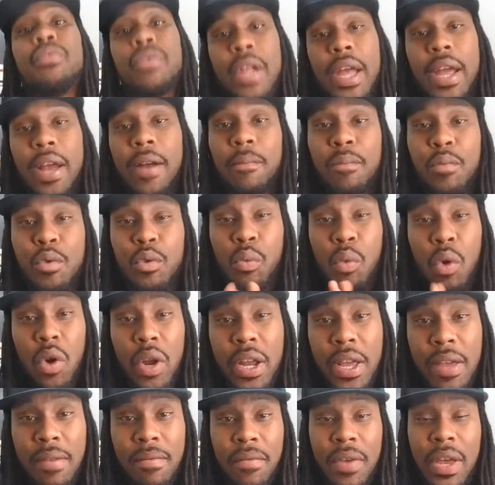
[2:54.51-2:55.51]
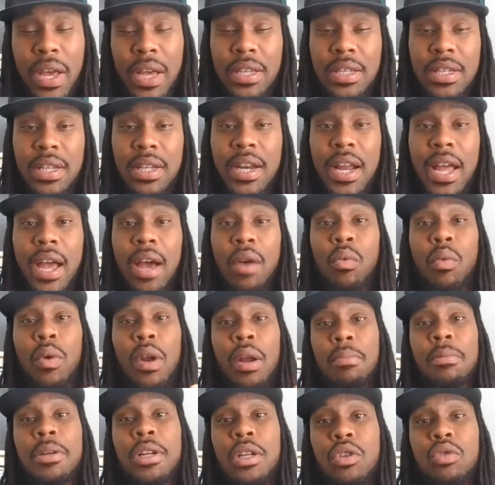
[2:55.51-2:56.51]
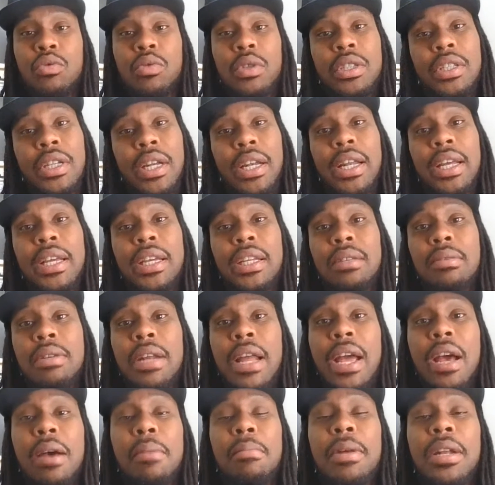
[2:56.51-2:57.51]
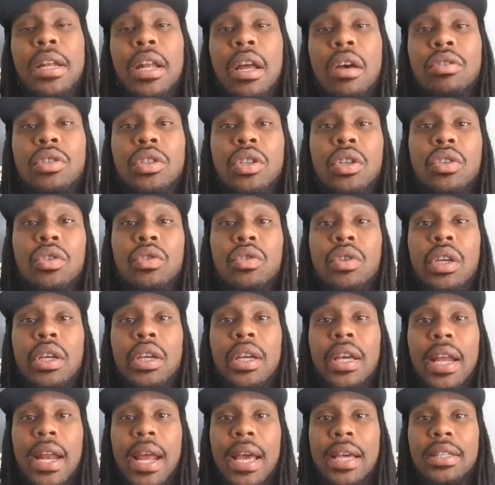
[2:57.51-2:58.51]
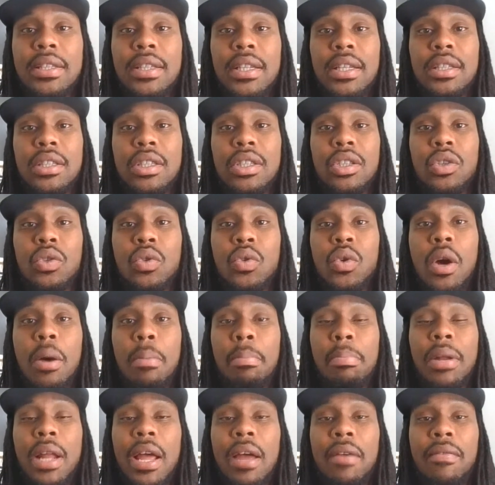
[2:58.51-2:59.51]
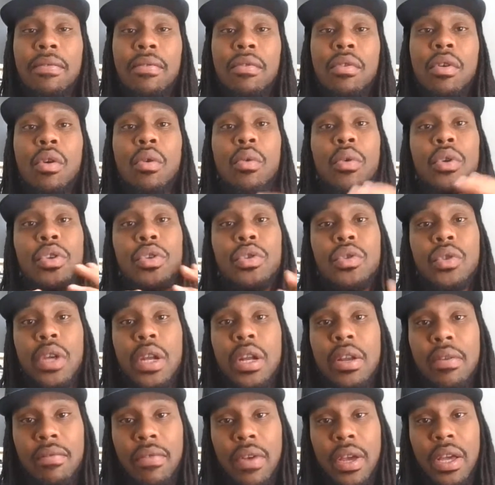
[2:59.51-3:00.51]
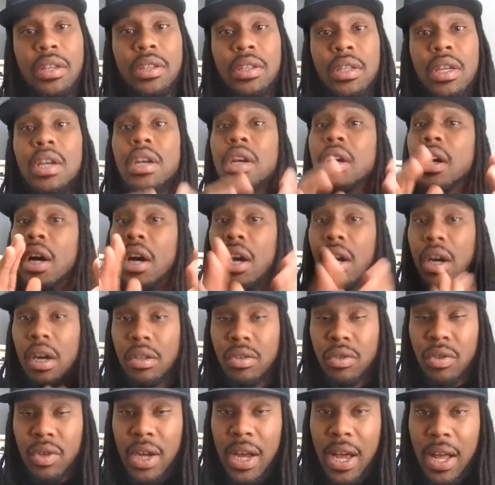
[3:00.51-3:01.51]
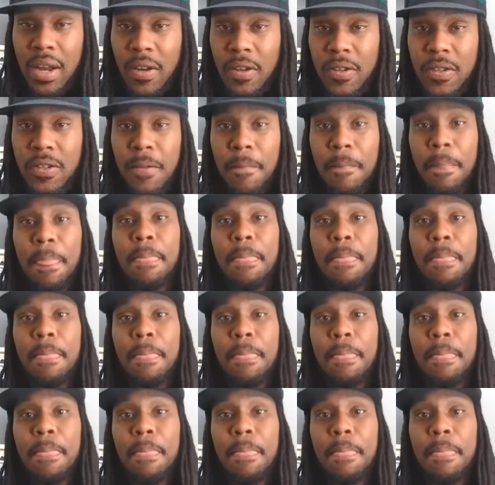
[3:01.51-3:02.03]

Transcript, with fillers: Now, you want to invest. Now, what I'm going to do is link down below so you can get access to a platform where you can invest $100.